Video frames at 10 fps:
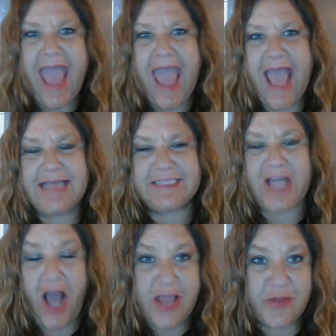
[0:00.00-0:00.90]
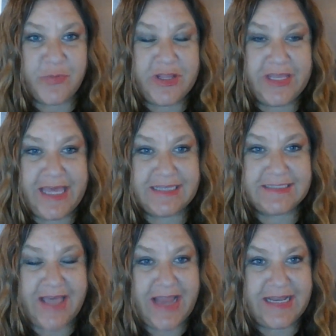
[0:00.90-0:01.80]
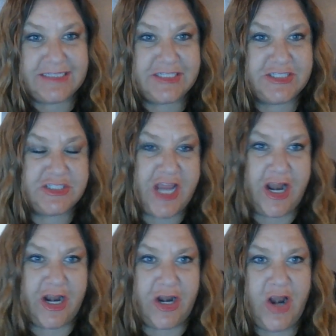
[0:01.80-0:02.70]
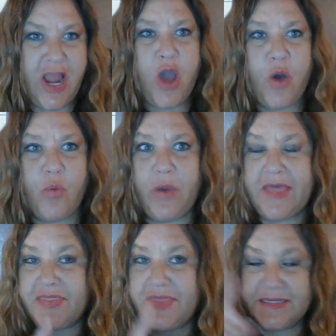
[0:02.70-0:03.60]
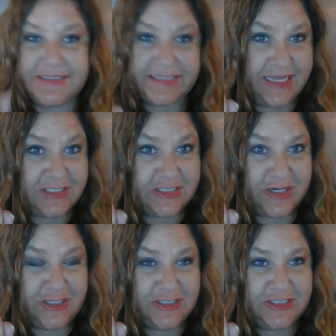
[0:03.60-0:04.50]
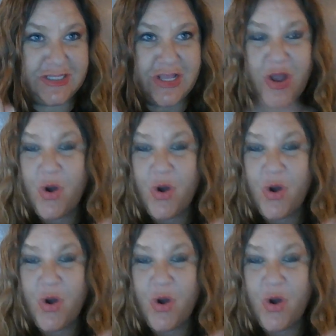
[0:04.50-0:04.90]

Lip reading: and I am really excited to share with teachers